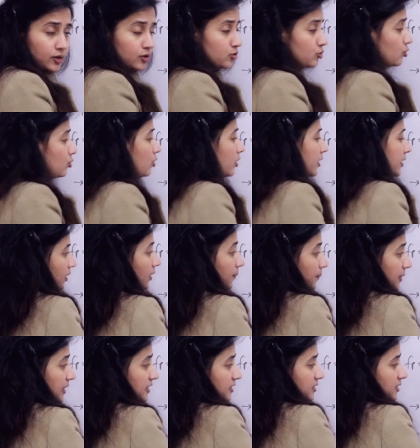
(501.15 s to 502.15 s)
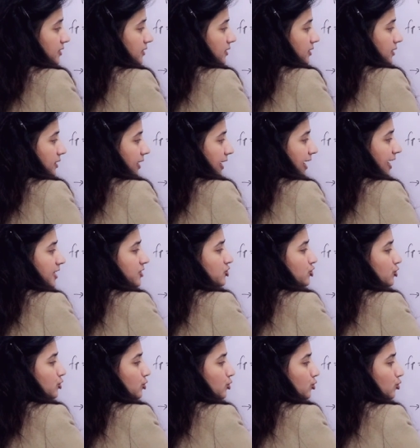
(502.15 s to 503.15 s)
So means
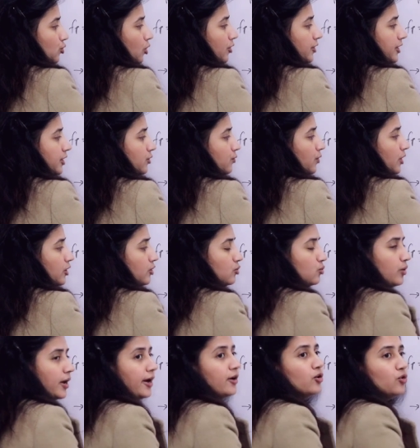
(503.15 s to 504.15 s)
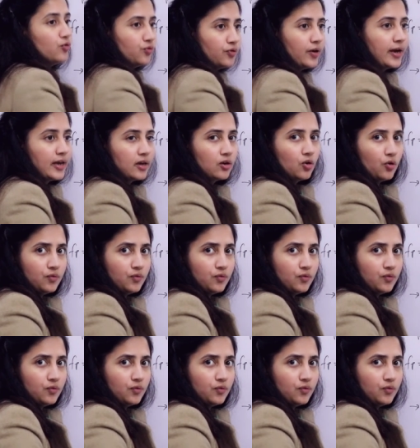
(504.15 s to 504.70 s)
h not equal to end of file.